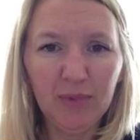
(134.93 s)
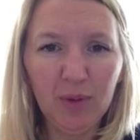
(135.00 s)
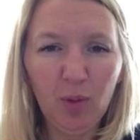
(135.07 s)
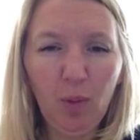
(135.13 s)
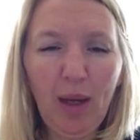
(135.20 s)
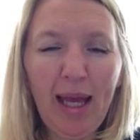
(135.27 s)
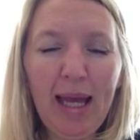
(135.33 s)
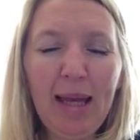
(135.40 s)

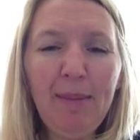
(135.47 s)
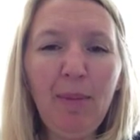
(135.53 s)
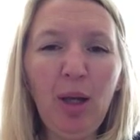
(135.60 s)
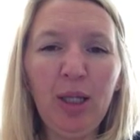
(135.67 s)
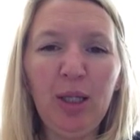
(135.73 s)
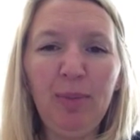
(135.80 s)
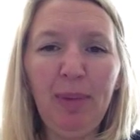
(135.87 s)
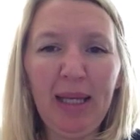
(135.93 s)
Where
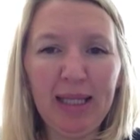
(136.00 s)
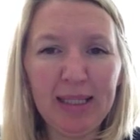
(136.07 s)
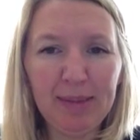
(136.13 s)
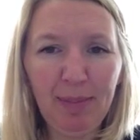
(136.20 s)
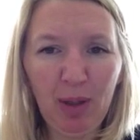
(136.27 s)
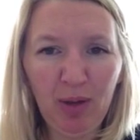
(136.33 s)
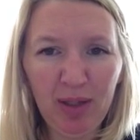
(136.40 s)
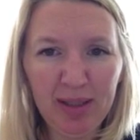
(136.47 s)
might you be
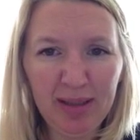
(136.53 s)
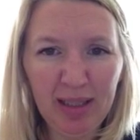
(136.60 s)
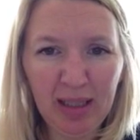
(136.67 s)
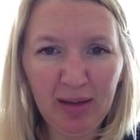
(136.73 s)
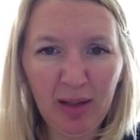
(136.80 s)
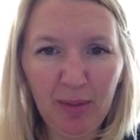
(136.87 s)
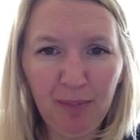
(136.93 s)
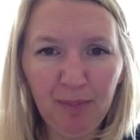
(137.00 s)

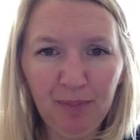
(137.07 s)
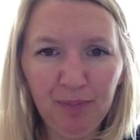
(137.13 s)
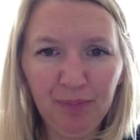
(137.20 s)
experiencing them?